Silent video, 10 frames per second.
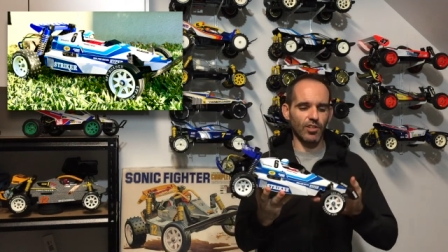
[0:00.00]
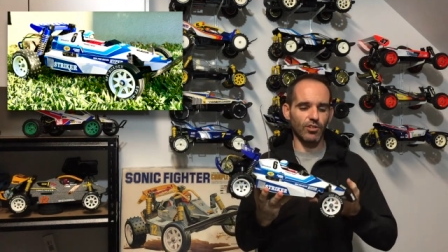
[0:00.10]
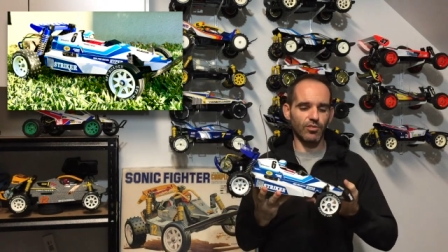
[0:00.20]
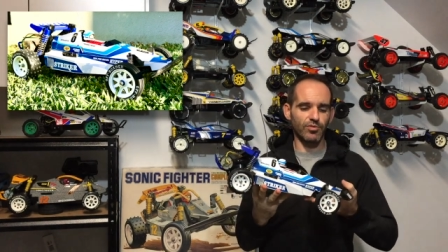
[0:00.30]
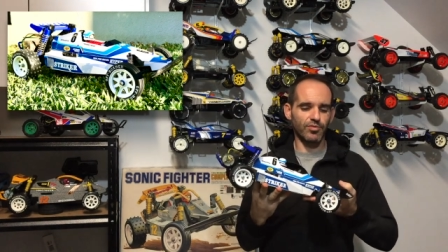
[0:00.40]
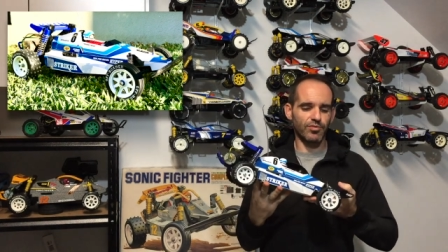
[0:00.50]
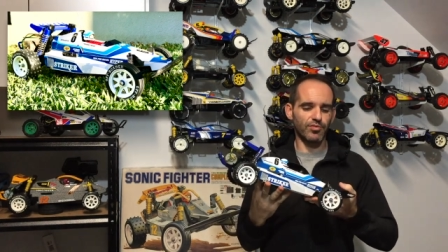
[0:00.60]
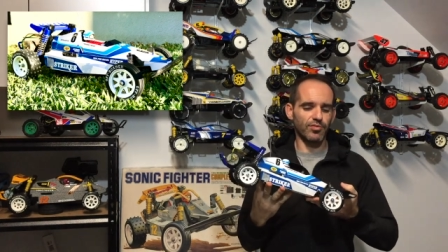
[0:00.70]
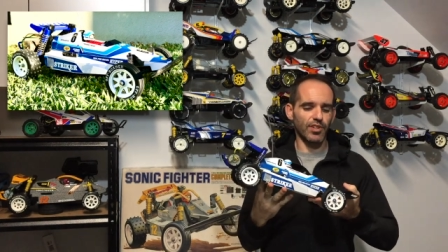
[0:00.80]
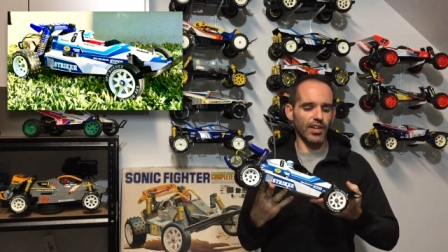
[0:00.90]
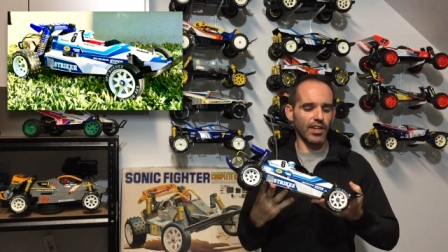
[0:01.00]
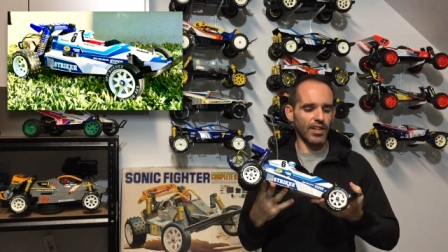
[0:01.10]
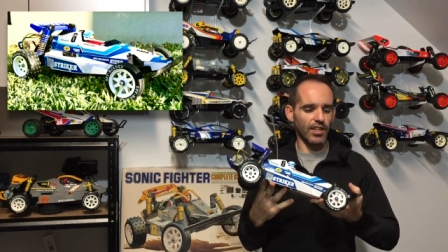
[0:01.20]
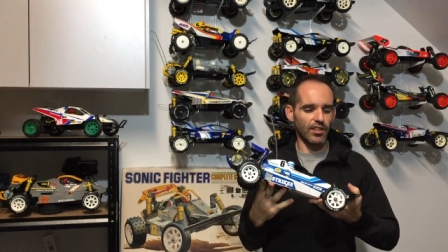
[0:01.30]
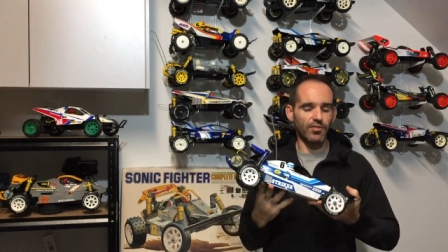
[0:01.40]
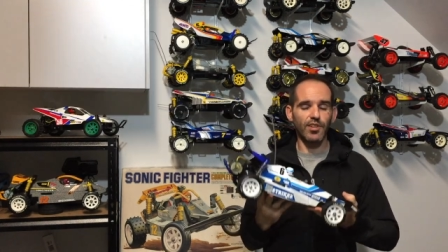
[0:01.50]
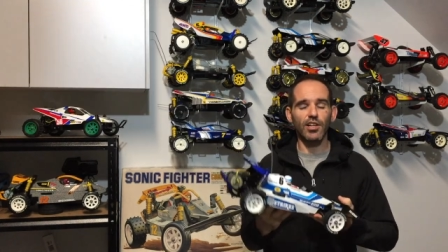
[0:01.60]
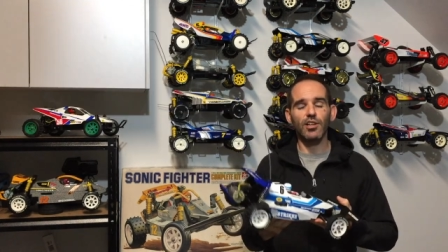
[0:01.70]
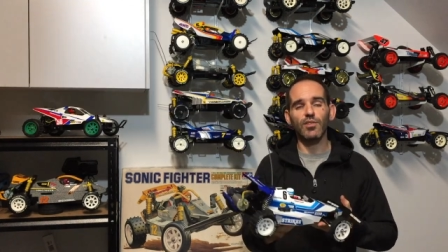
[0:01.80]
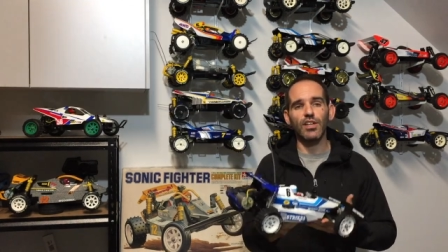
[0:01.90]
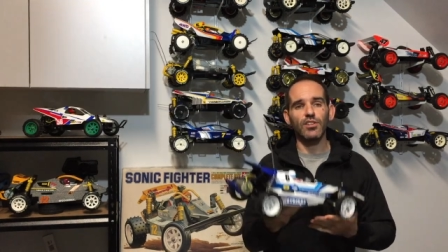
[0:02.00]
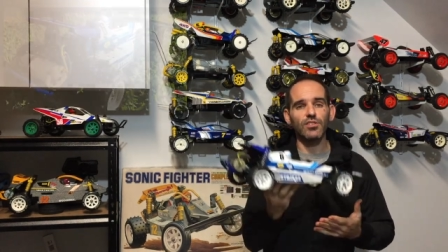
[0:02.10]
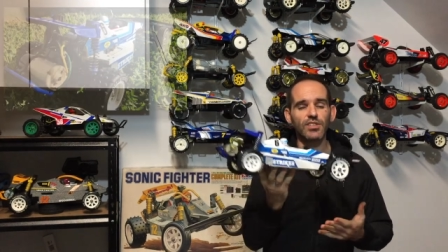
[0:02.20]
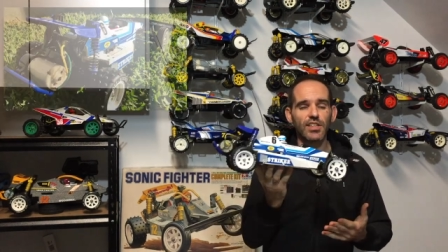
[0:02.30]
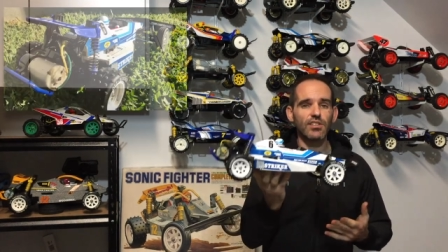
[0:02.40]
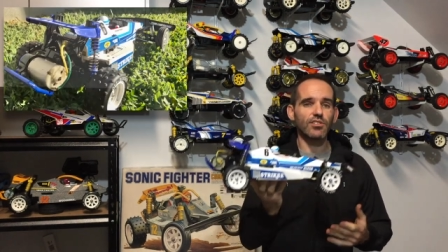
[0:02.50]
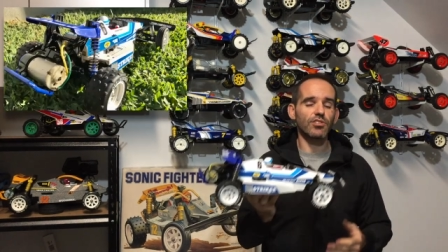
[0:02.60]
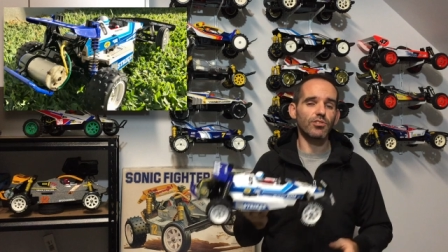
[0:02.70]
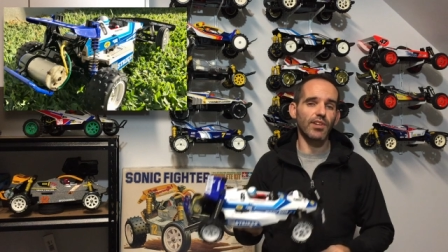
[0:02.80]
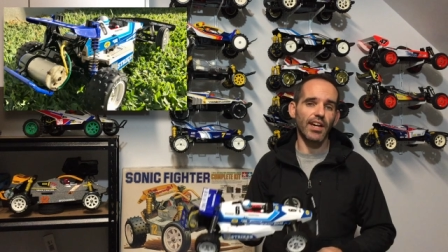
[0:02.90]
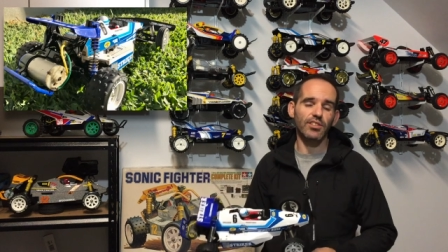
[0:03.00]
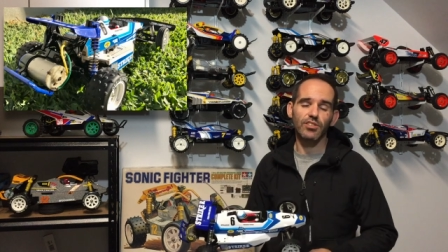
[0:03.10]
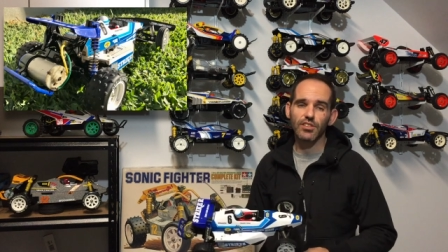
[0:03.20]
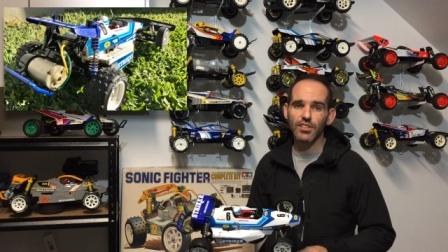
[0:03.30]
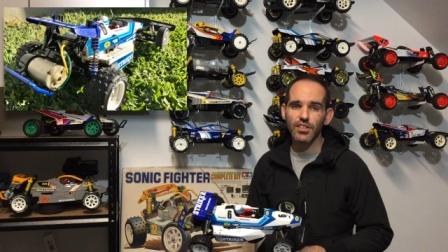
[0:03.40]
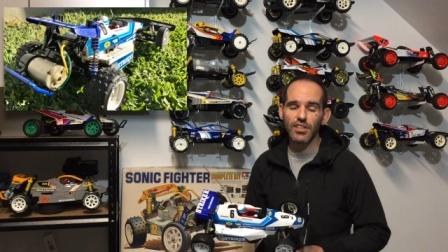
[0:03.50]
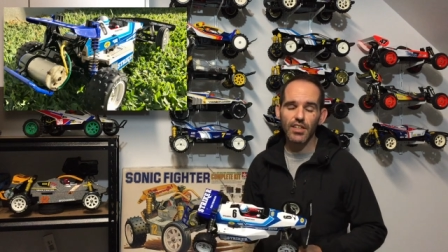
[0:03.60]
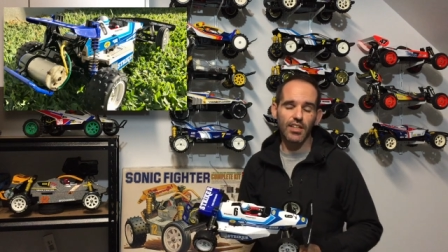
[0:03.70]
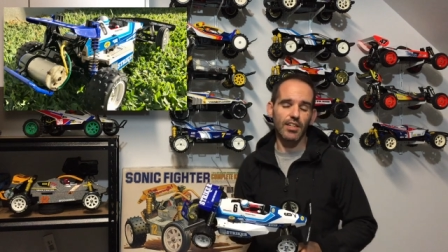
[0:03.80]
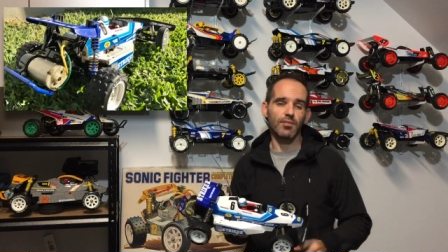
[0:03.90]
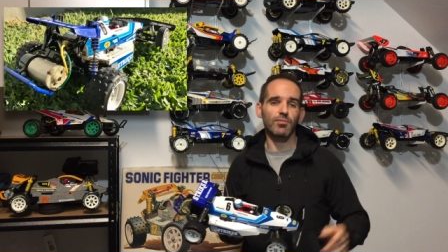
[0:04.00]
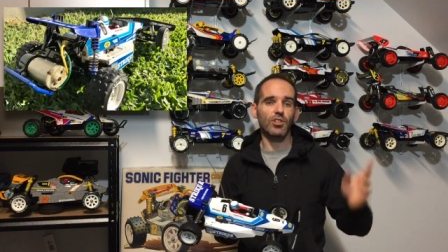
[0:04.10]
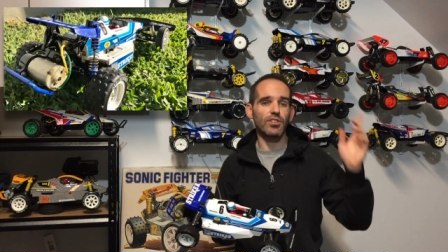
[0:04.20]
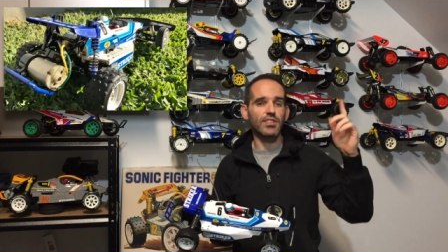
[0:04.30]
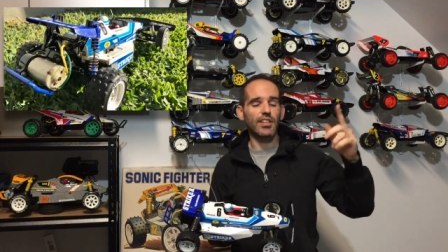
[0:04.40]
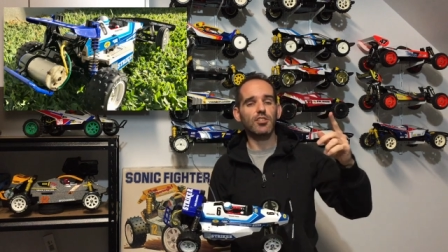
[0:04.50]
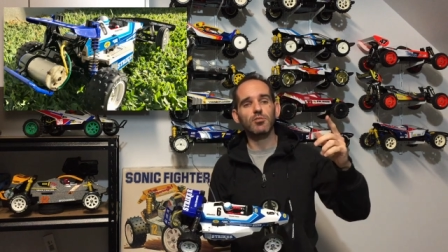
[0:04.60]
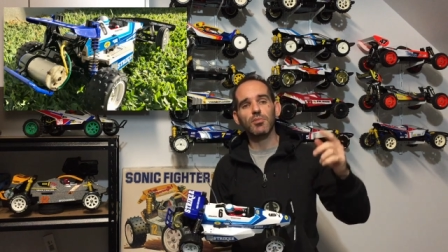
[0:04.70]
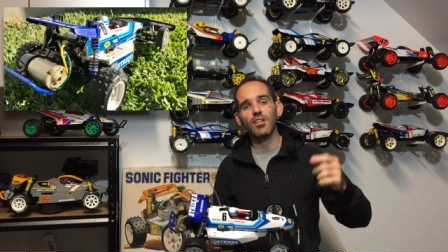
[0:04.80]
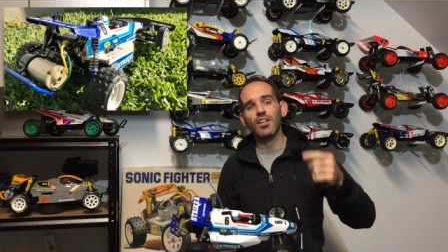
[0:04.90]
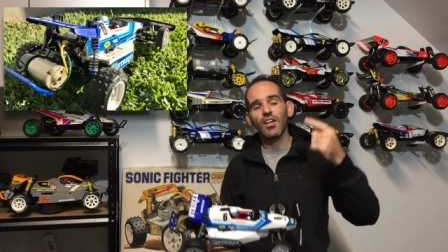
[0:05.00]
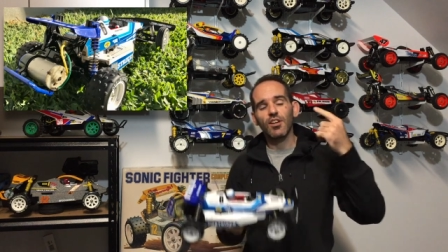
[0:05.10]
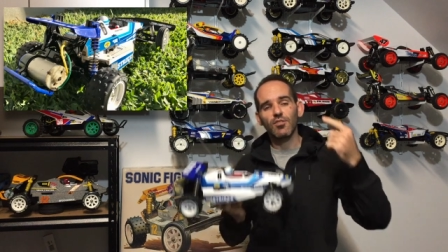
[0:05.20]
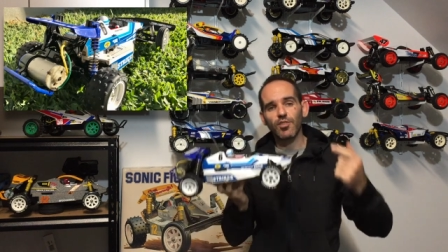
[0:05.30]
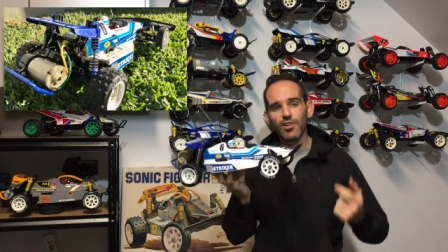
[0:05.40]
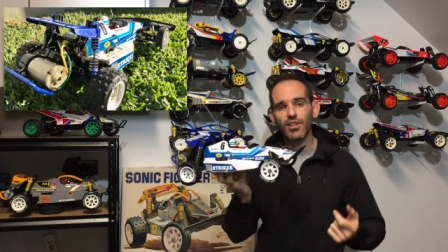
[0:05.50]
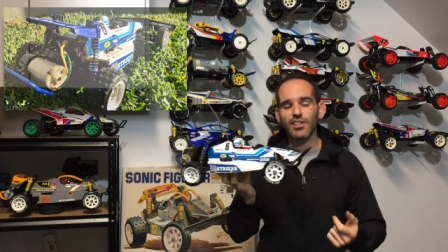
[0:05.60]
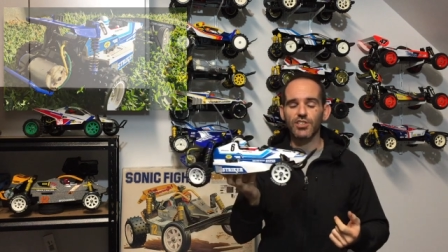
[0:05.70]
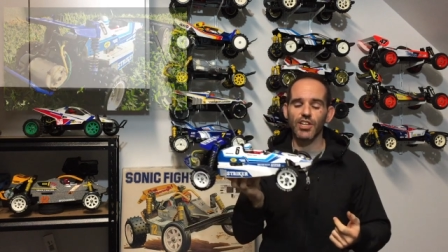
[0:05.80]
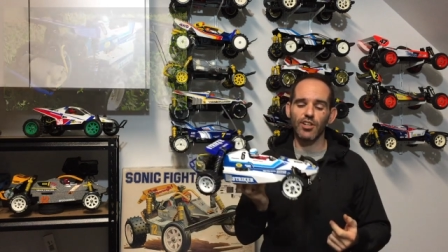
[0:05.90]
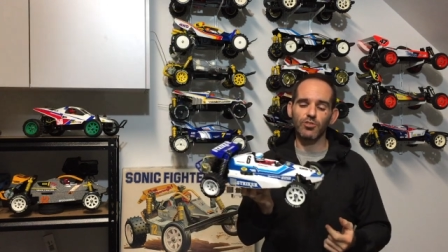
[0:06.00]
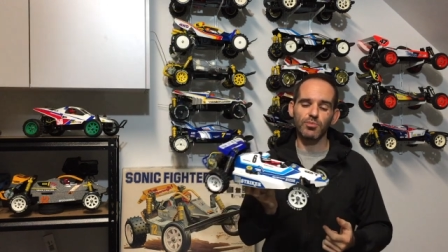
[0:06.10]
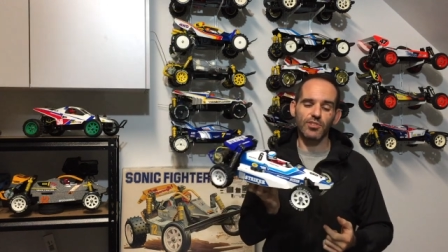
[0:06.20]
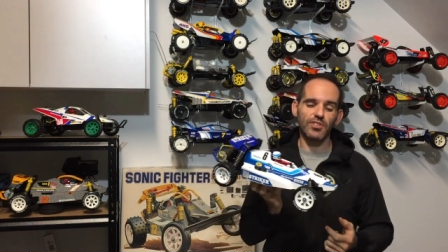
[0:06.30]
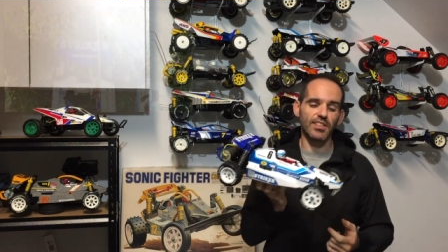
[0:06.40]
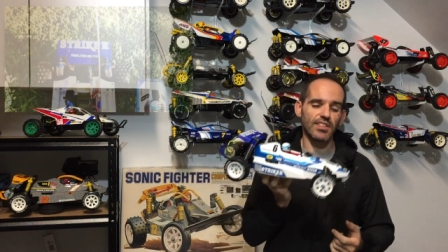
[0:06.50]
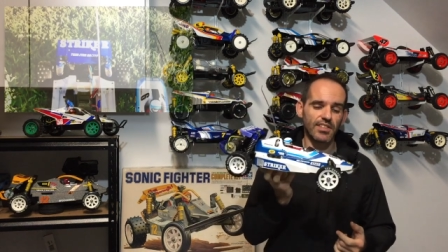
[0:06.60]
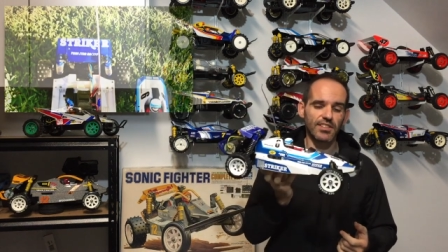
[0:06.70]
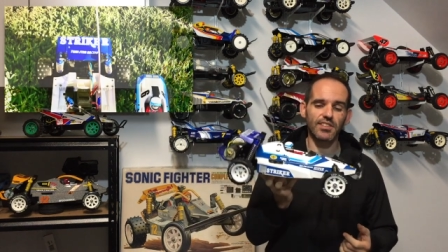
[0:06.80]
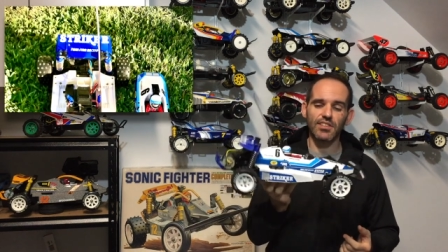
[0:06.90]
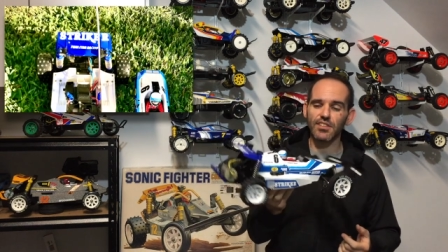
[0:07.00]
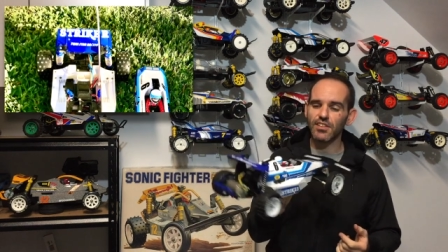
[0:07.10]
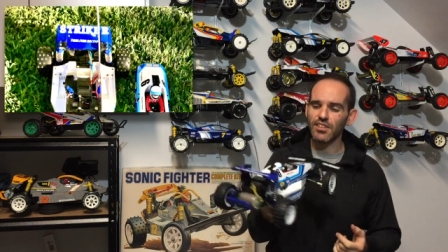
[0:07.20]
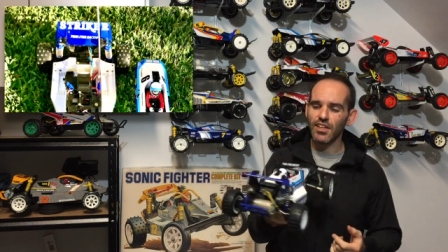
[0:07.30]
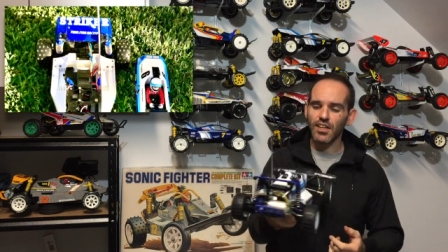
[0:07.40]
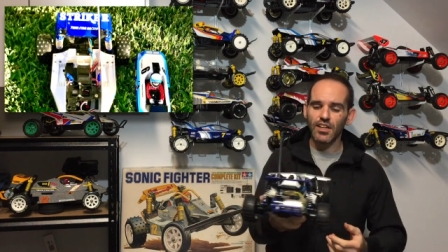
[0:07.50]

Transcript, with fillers: off a fellow in New Zealand who actually um, contacted me via the channel because he did see